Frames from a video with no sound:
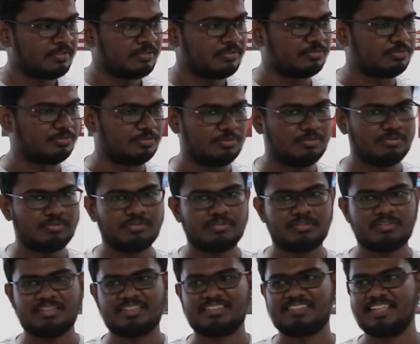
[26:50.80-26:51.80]

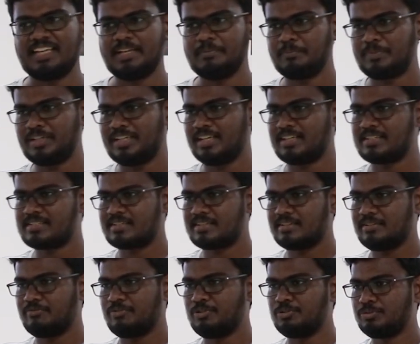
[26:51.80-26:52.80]
So same
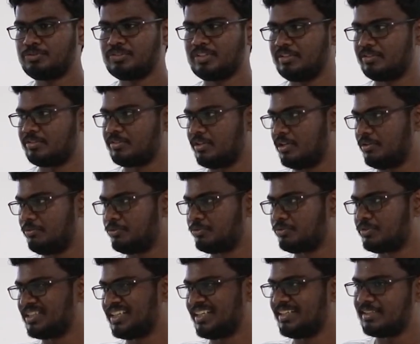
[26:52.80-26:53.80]
text, views and scroll
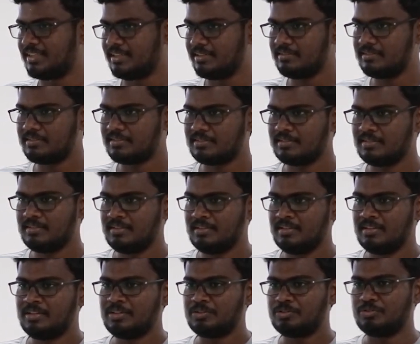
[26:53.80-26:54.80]
views, three things.
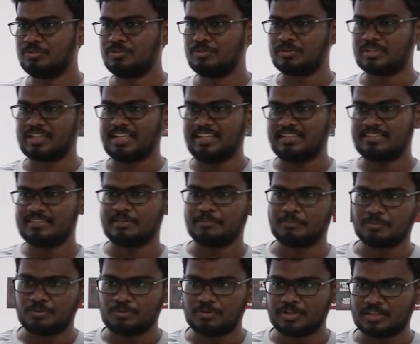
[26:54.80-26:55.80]
You write
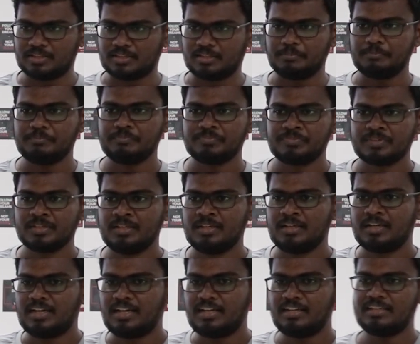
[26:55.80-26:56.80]
some code in them
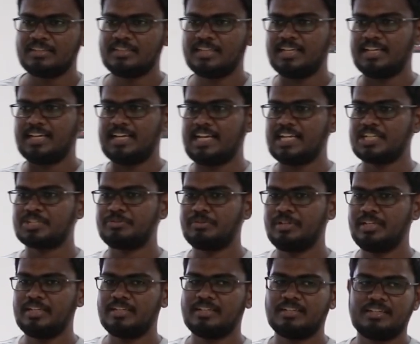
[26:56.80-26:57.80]
and they
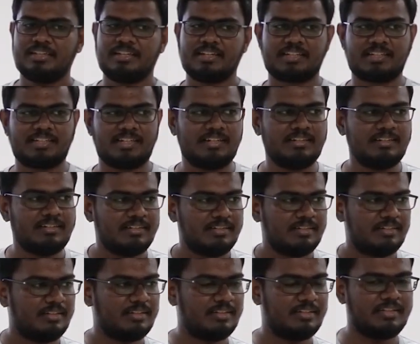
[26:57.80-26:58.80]
actually run
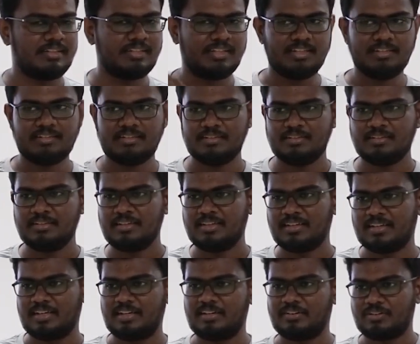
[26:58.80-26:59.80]
in
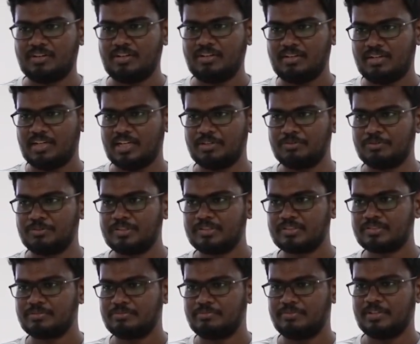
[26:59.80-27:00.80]
Android,
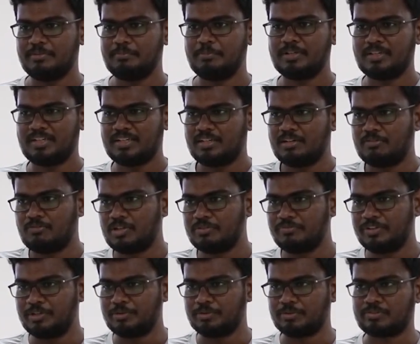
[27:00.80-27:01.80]
iOS, web and now
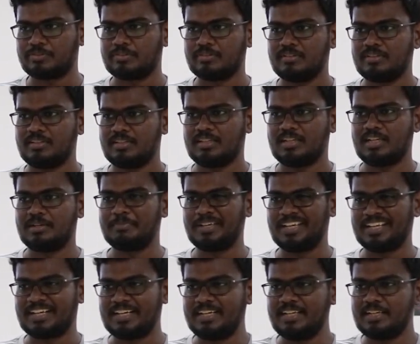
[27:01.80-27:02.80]
on Windows. And
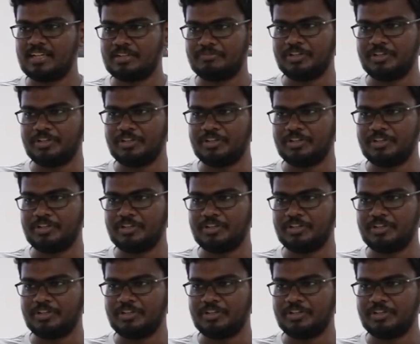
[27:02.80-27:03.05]
by running on